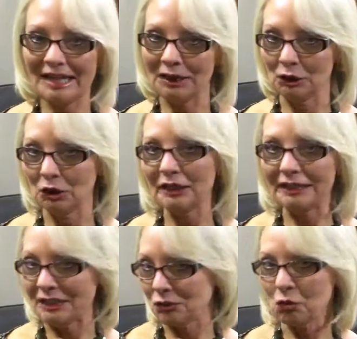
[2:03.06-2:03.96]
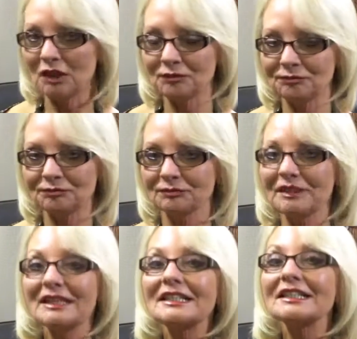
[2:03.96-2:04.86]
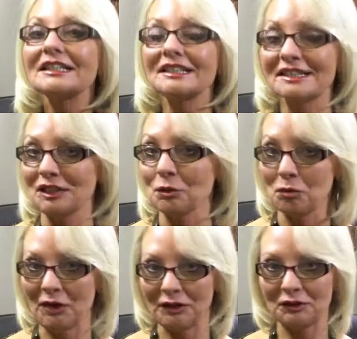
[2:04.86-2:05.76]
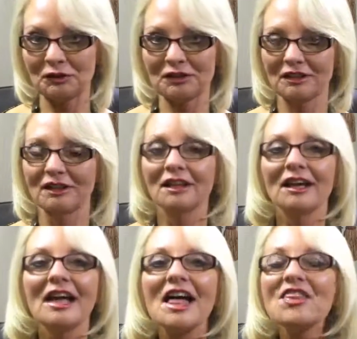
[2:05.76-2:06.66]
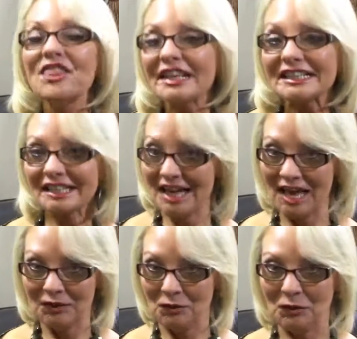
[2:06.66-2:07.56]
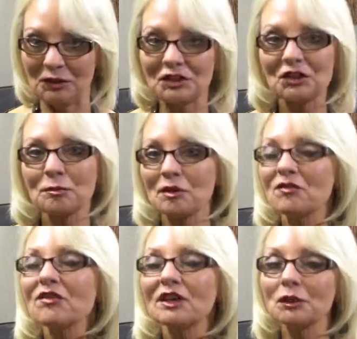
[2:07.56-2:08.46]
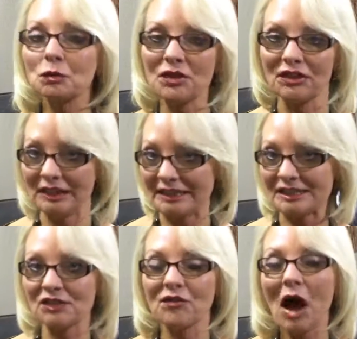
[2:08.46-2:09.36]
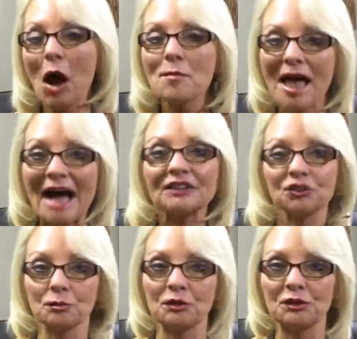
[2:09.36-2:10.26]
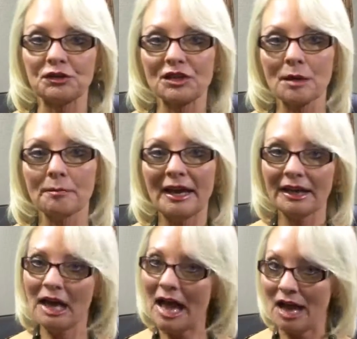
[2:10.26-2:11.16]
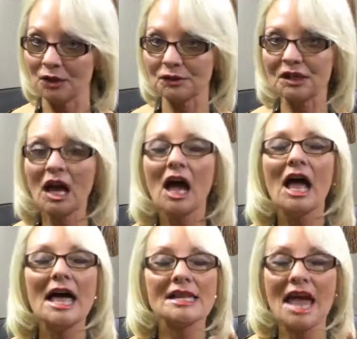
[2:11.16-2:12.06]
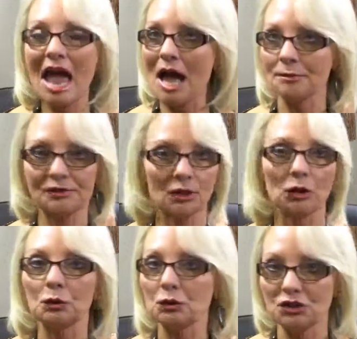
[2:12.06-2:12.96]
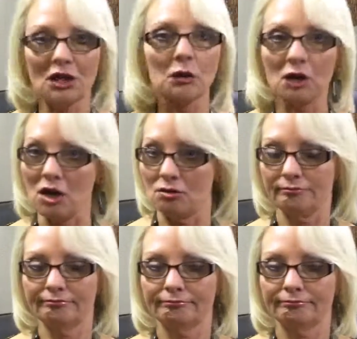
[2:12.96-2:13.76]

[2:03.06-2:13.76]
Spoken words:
take a look at each one. Deal breakers. This category should be filled with a list of home attributes that make a house an absolute no-go.